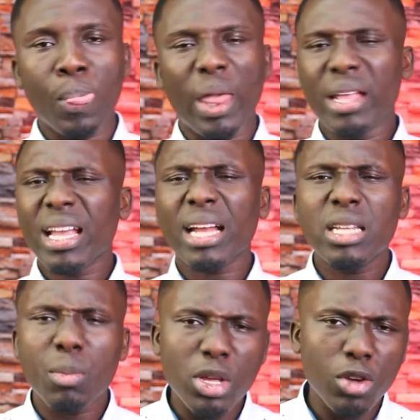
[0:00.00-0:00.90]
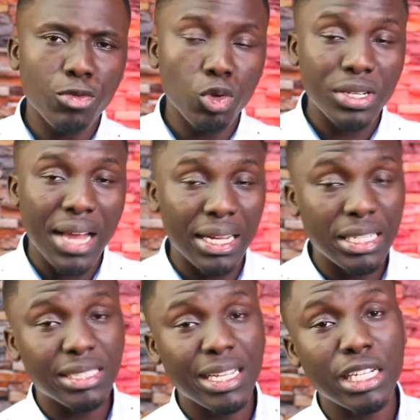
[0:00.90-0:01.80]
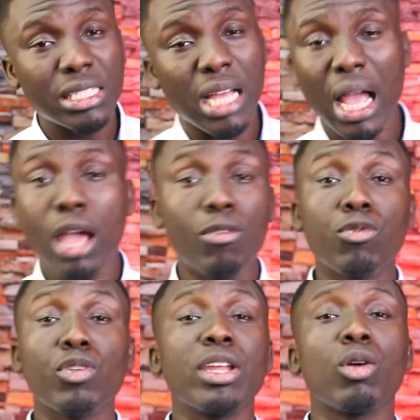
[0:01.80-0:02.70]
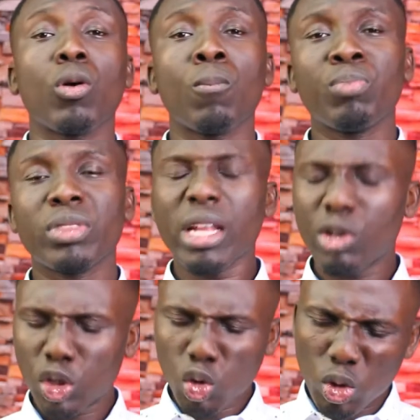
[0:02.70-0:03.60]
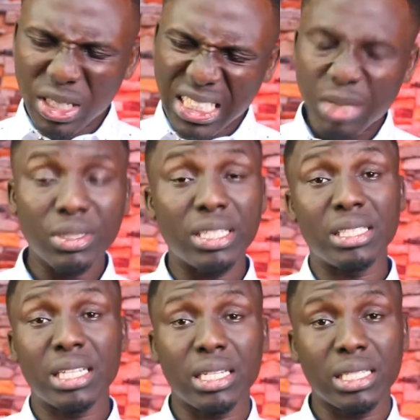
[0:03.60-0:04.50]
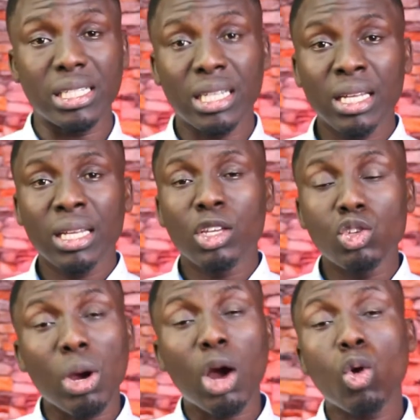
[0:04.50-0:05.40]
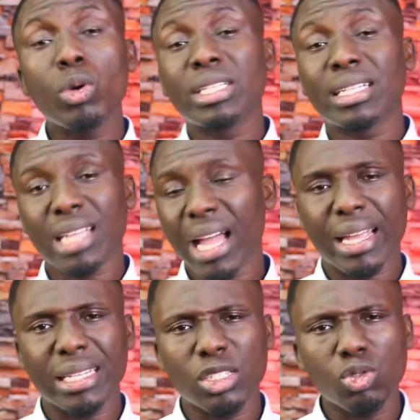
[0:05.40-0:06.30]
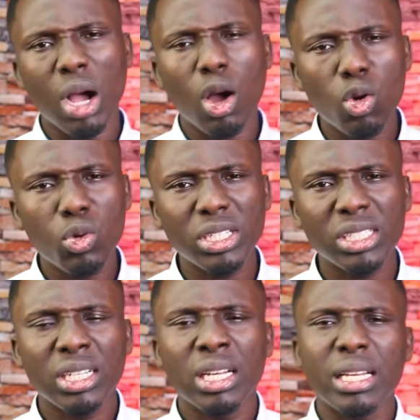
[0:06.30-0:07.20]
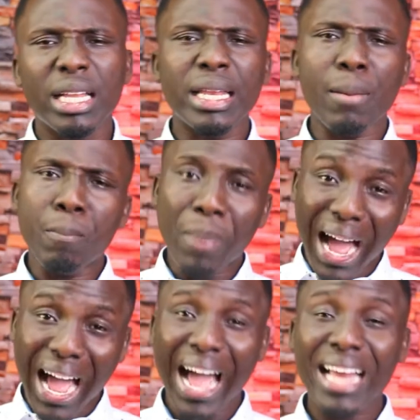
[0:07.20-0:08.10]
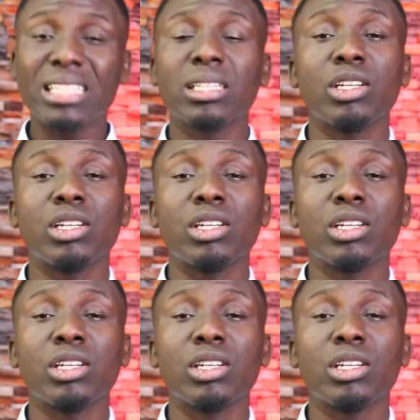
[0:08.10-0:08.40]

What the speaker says: And now the bear for that Christianity are funny. There is no cheap Christianity. You are always the target. You are always the bad